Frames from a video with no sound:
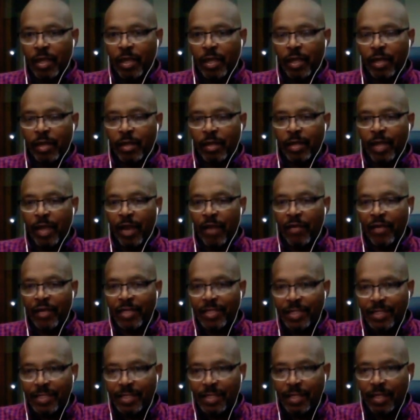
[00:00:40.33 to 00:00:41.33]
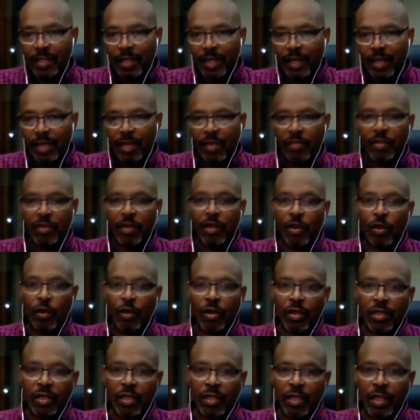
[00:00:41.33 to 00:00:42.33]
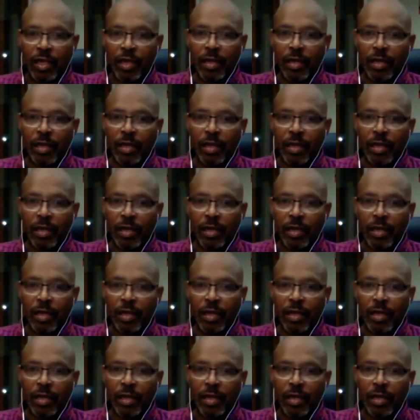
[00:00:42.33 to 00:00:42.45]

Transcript: can guarantee anything longer than